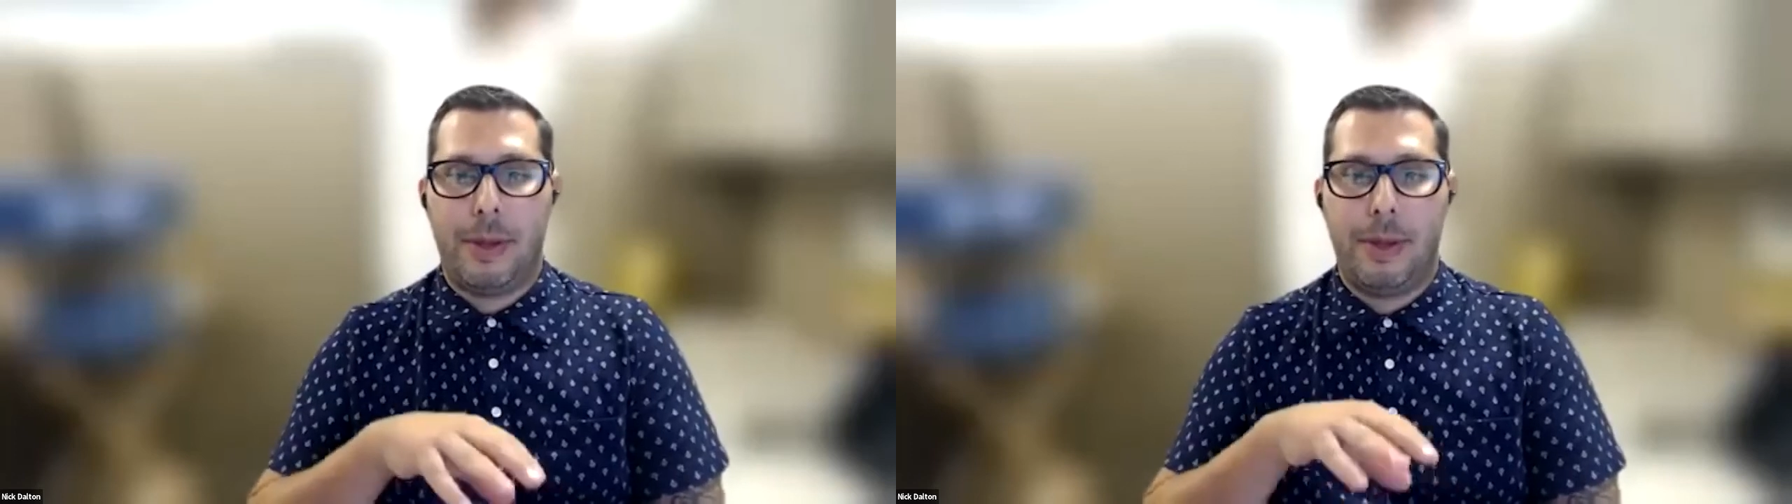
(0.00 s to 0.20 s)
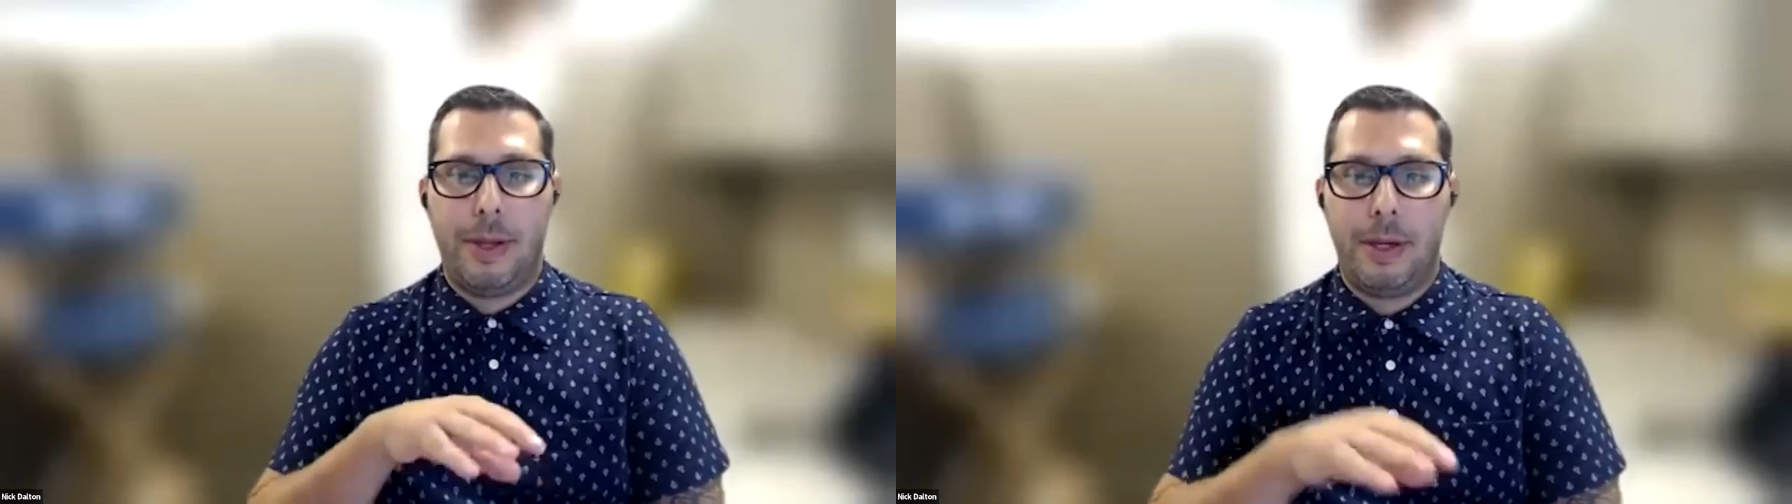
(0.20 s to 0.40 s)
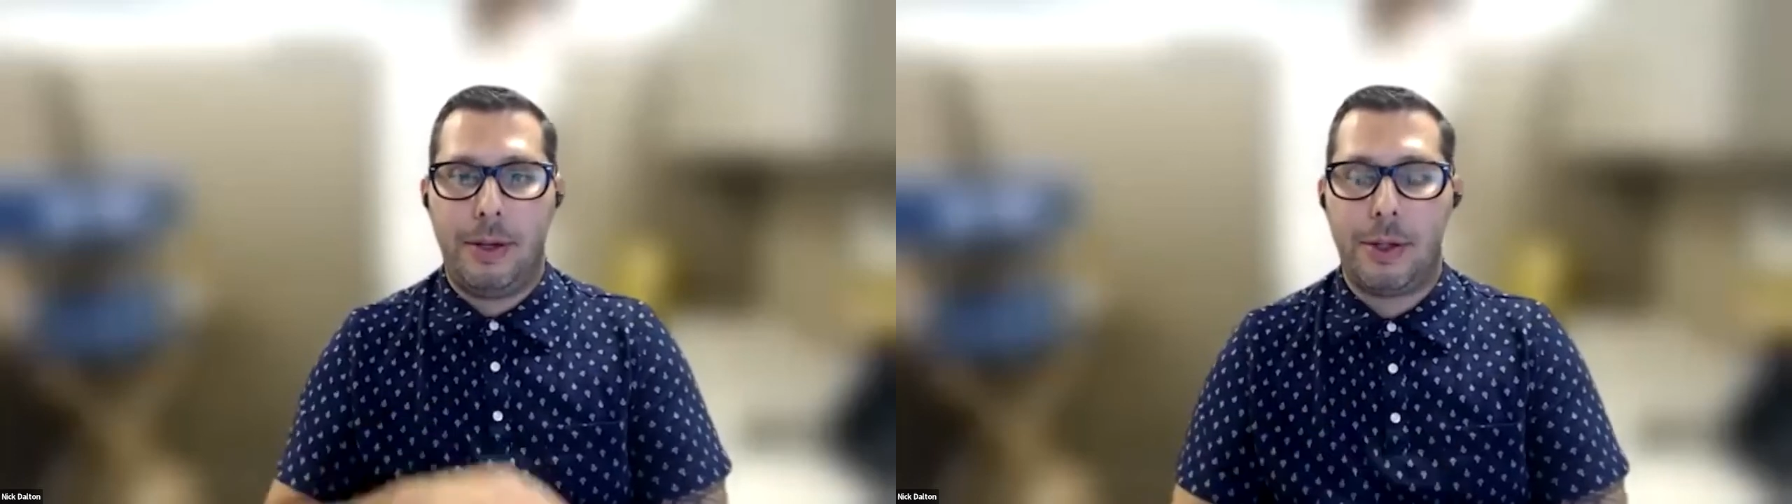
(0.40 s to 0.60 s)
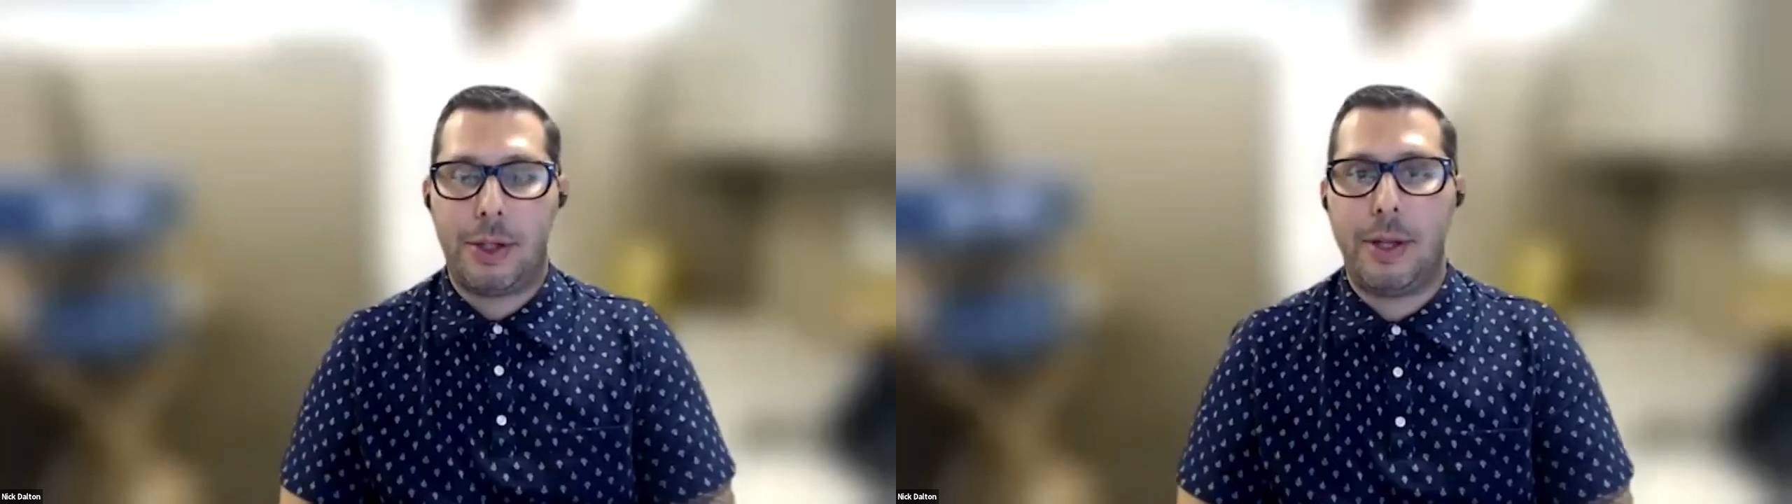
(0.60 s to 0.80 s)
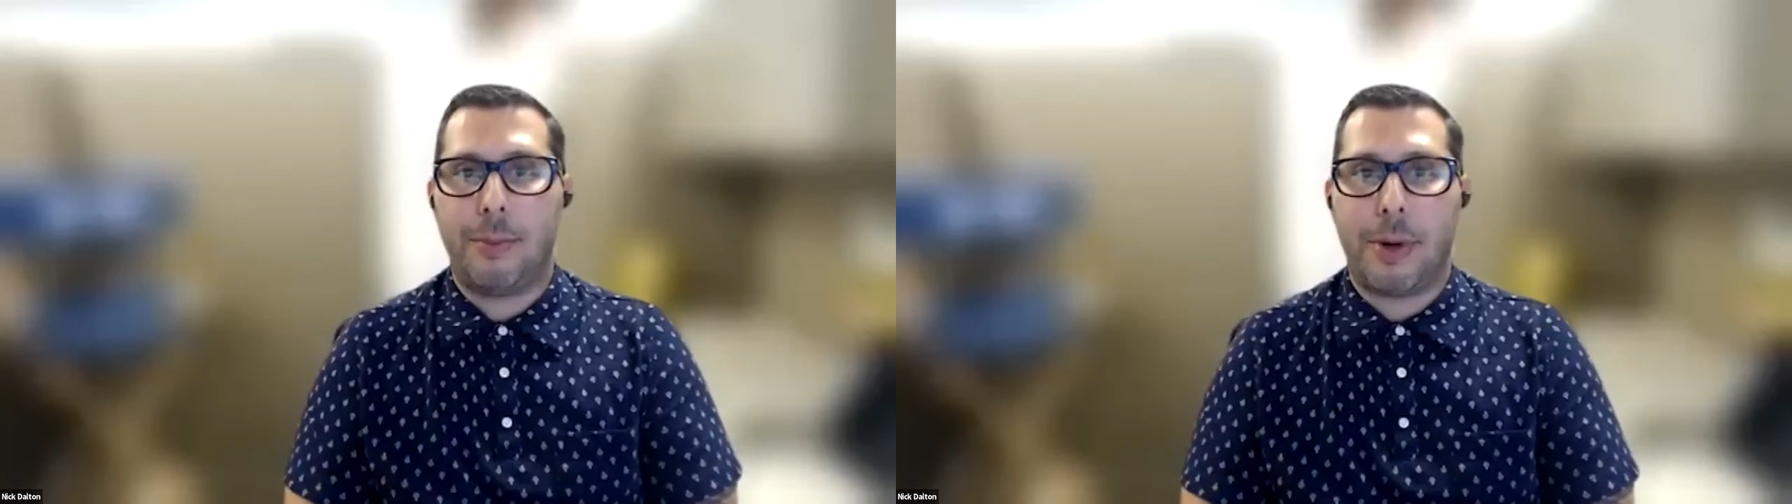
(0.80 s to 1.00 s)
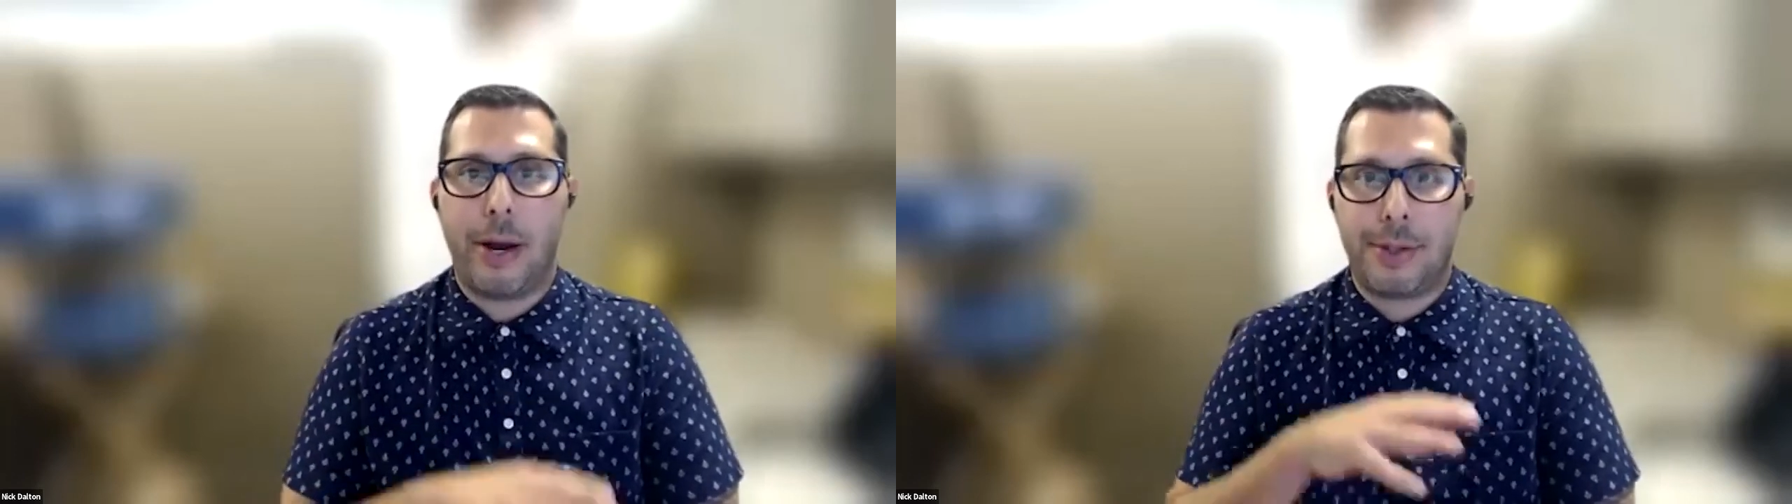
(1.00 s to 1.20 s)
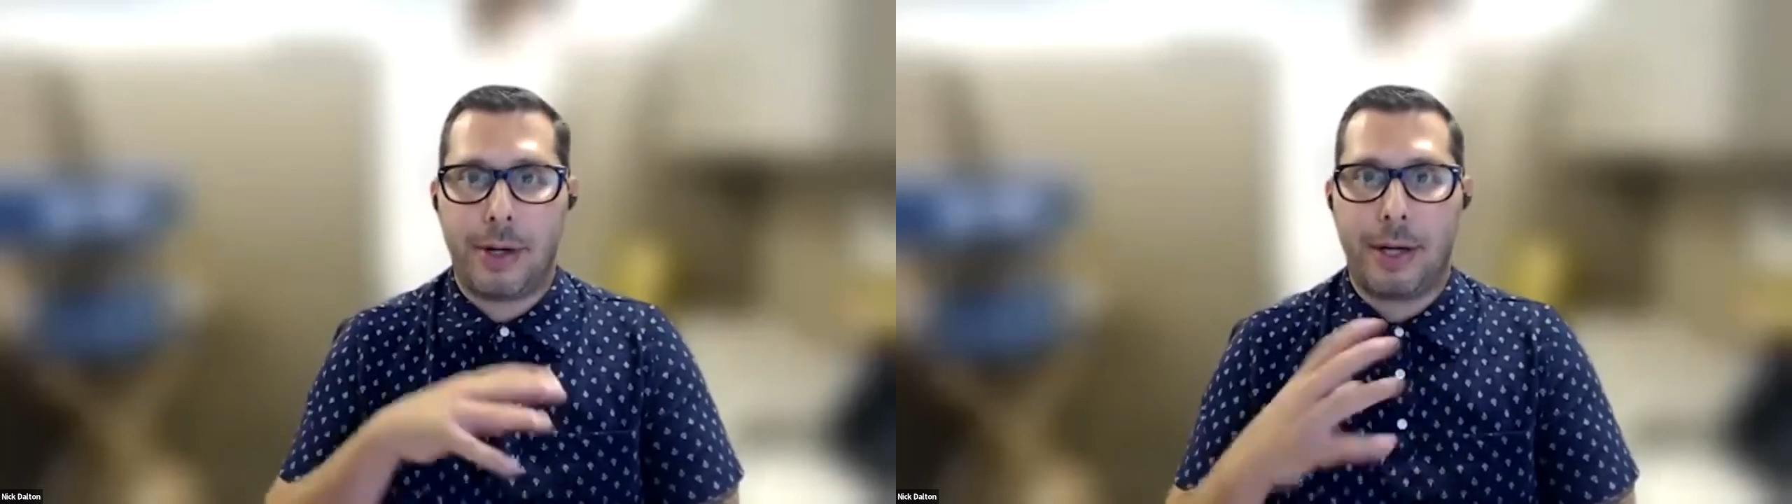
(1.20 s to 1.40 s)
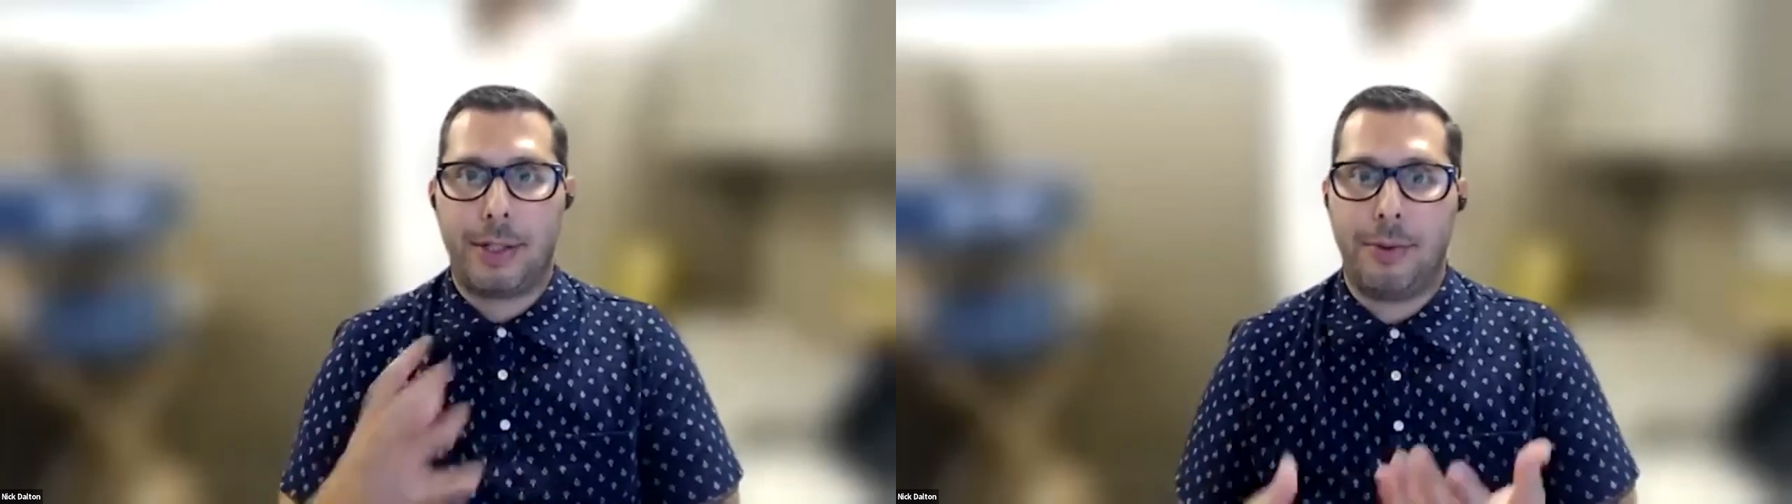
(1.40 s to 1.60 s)
usually the browser
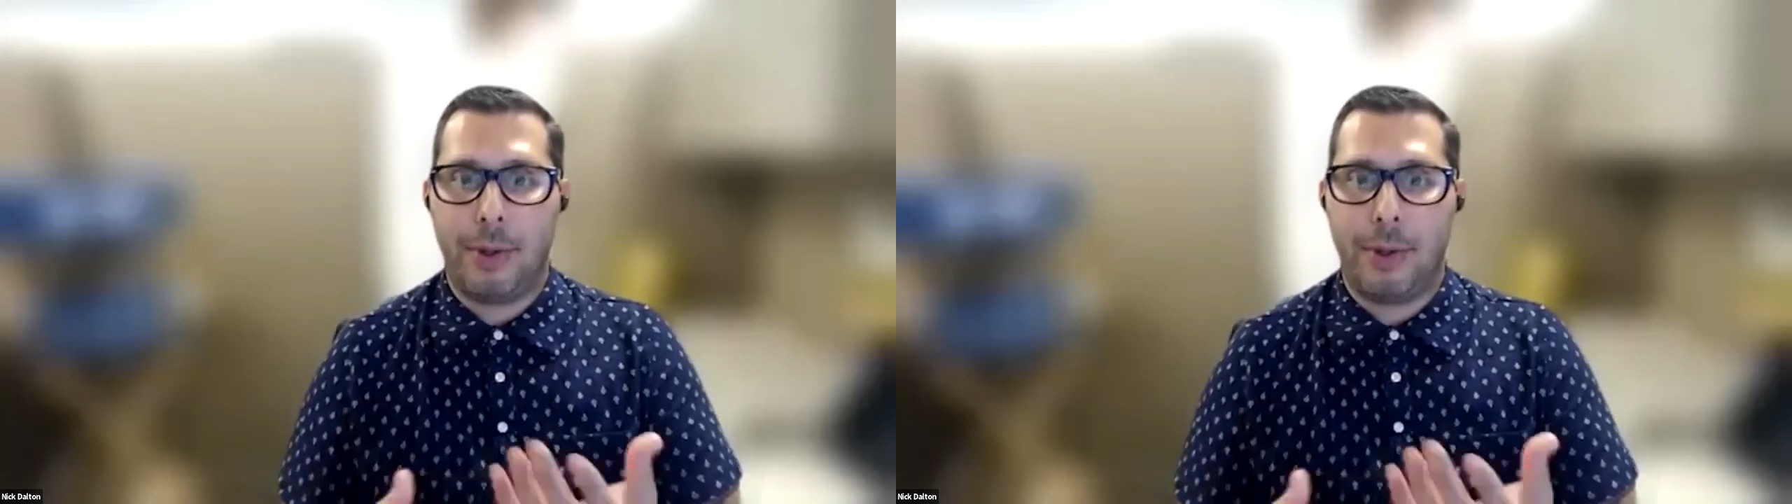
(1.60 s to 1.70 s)
actually